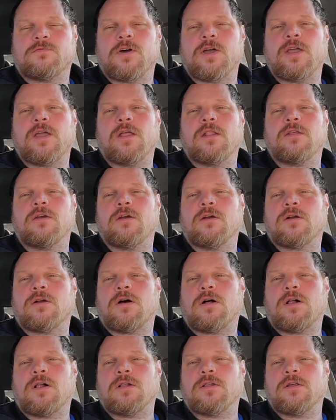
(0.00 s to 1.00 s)
they're
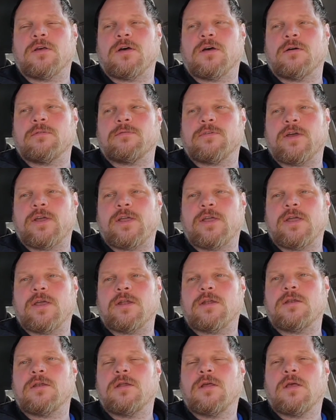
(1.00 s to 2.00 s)
called
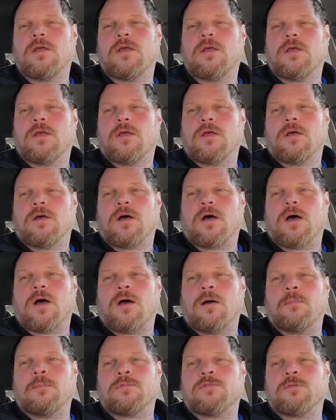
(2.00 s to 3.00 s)
Viking.
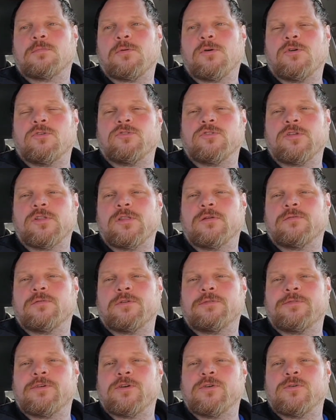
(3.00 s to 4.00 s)
Supposedly the
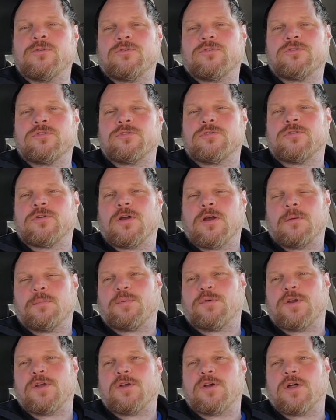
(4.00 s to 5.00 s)
reviews are
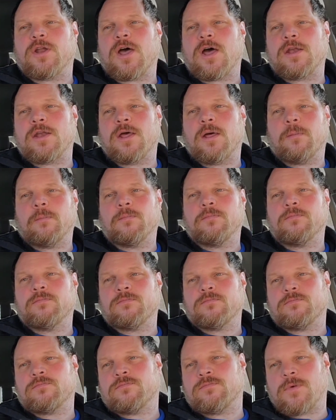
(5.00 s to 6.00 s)
pretty good on them.
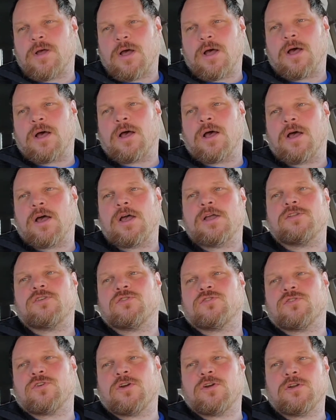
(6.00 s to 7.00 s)
I
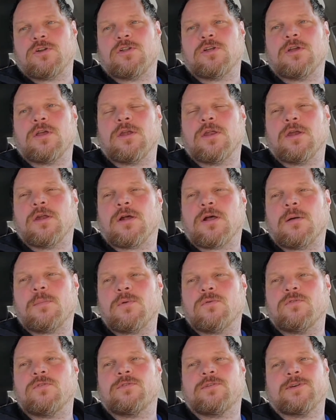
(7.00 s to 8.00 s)
just started looking at a
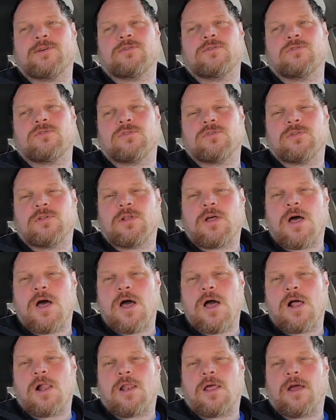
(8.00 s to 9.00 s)
couple of reviews
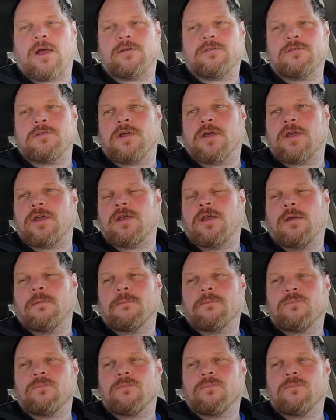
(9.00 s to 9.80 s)
last night,